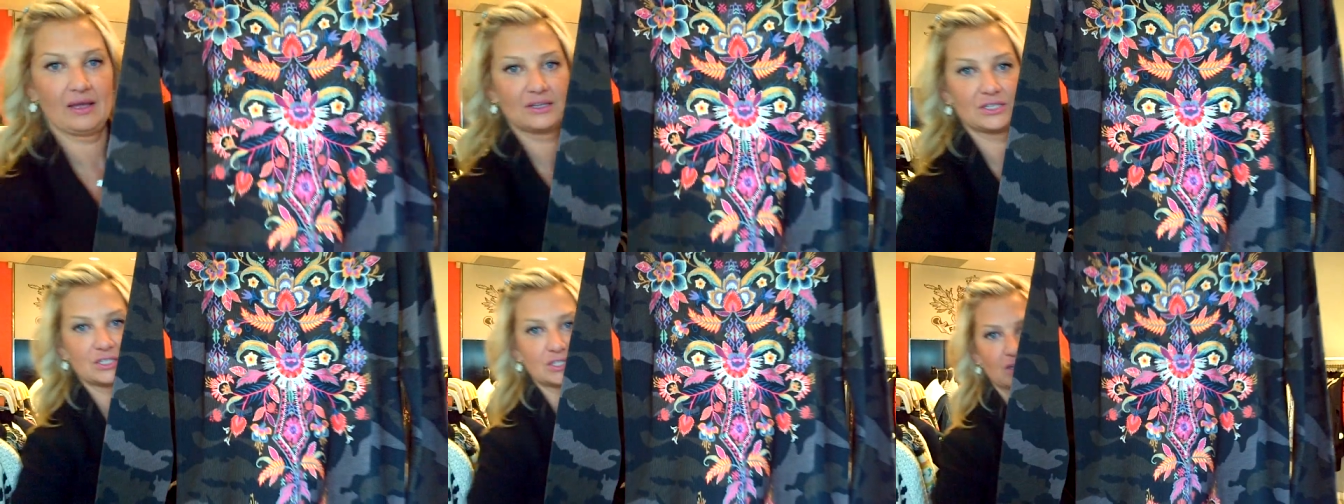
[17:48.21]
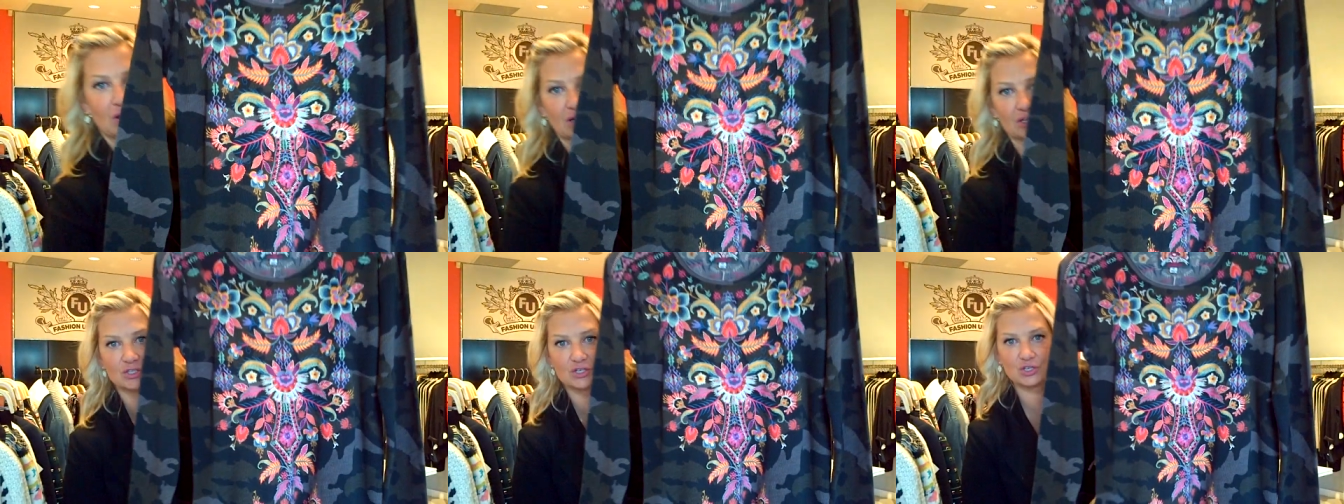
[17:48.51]

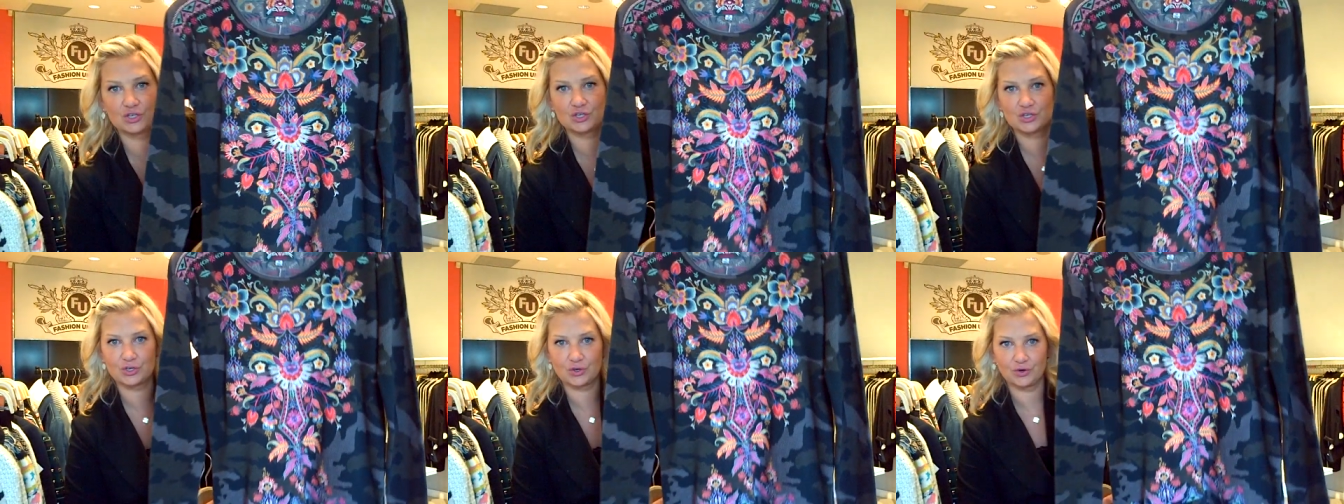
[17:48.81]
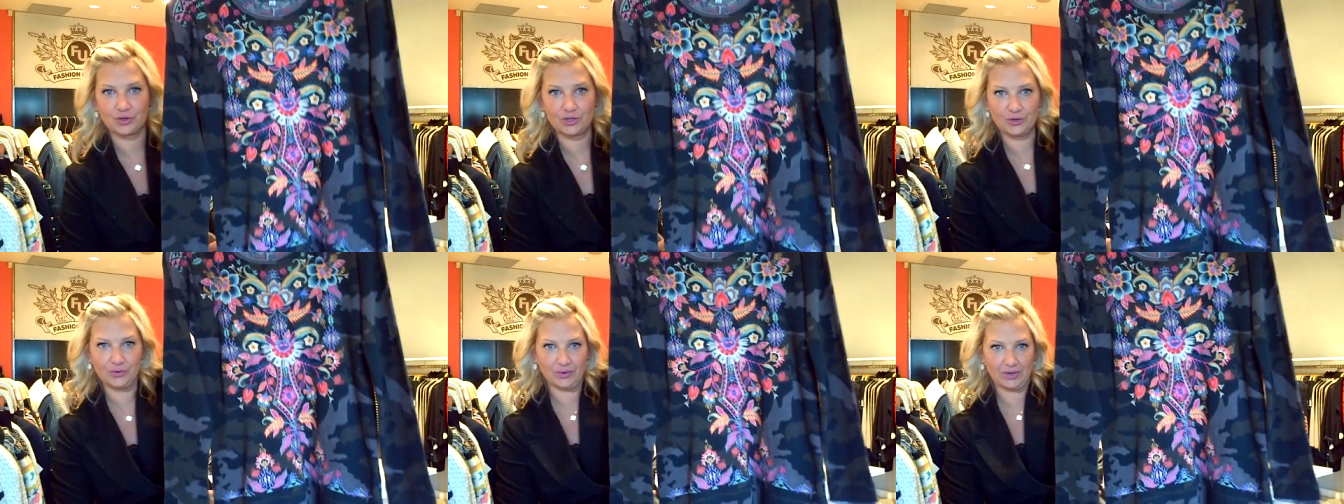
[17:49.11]
So I'll just
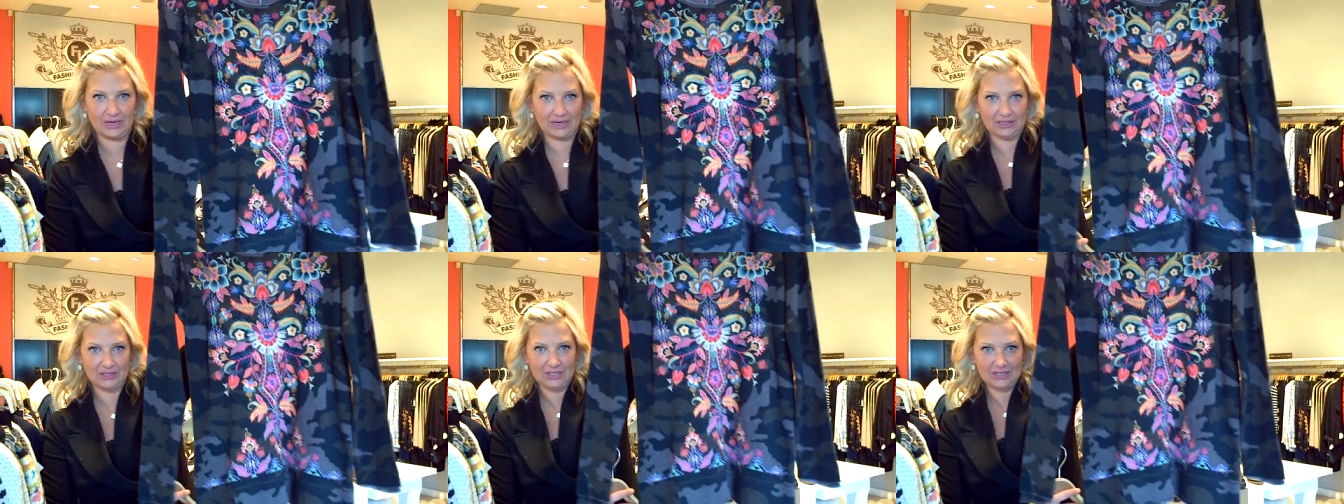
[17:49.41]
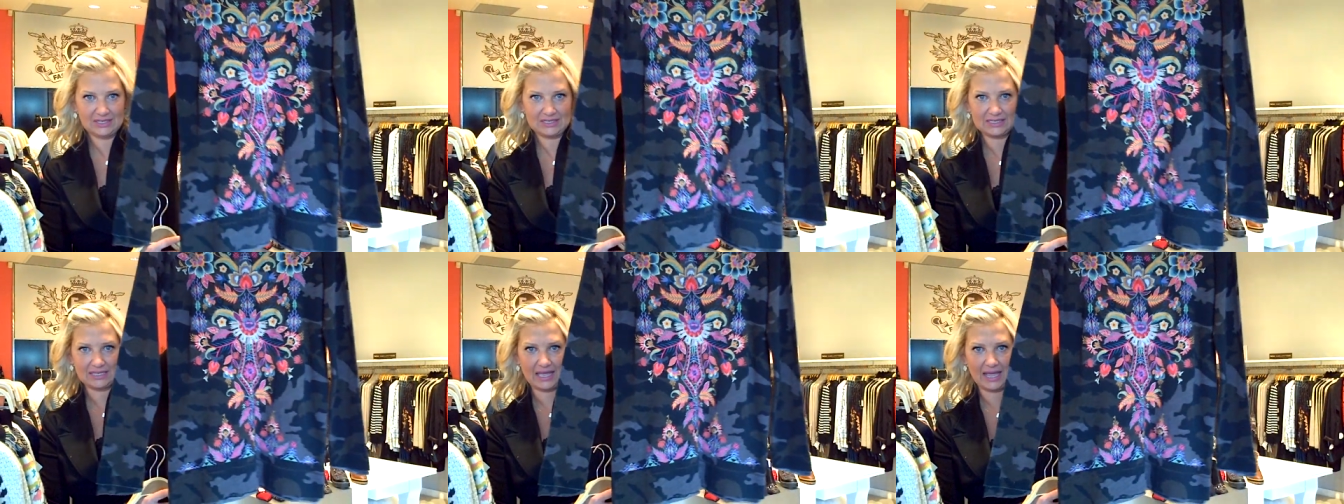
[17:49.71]
show you what it
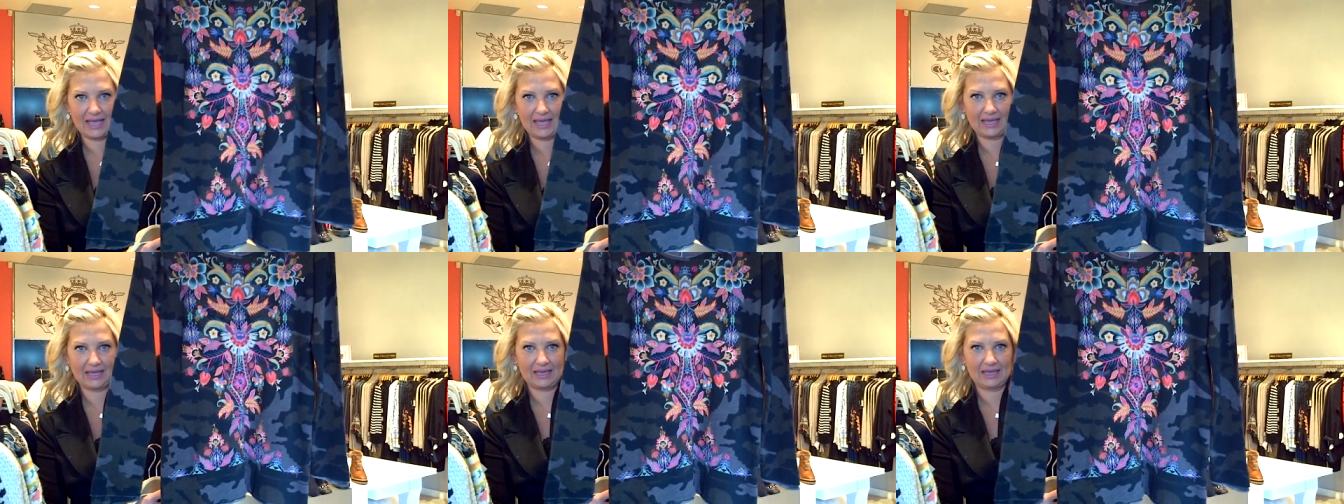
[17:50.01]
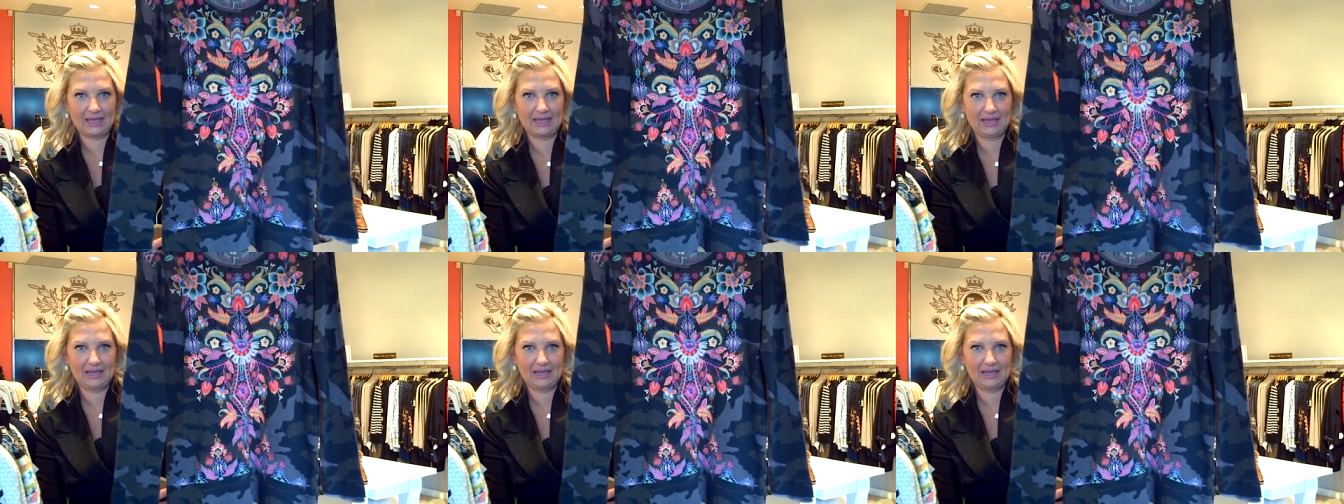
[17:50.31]
looks like.